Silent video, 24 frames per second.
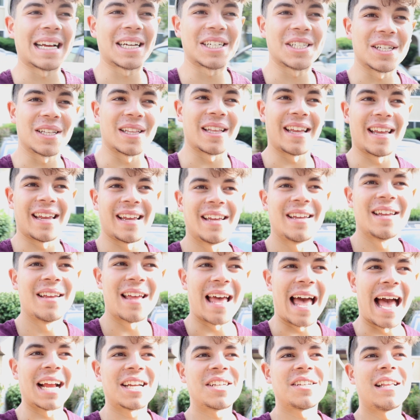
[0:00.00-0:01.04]
actually
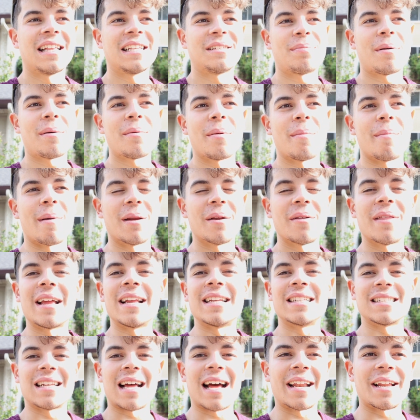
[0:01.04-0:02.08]
it's probably better that
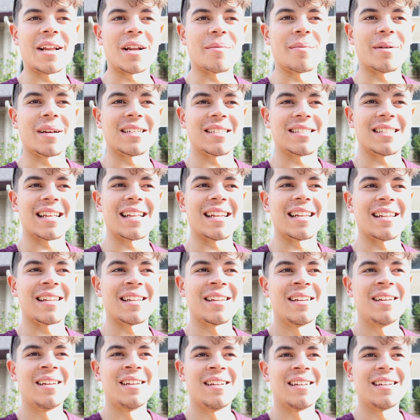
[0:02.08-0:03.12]
he's not here, because then,
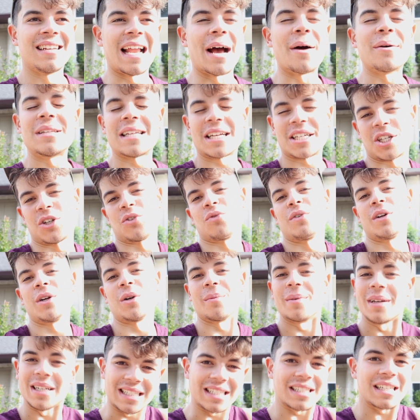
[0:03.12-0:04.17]
now it's actually real,
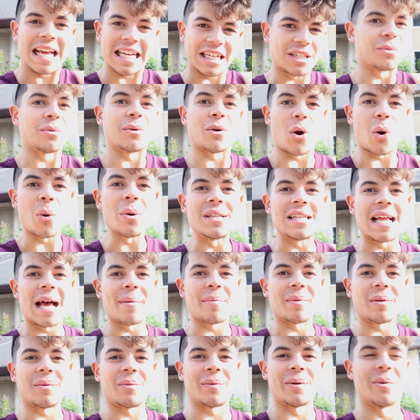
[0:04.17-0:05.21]
because this is actually what always
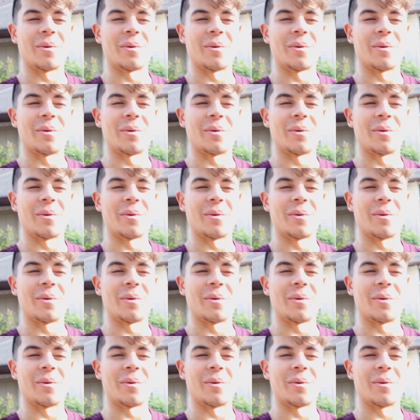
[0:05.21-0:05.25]
happened.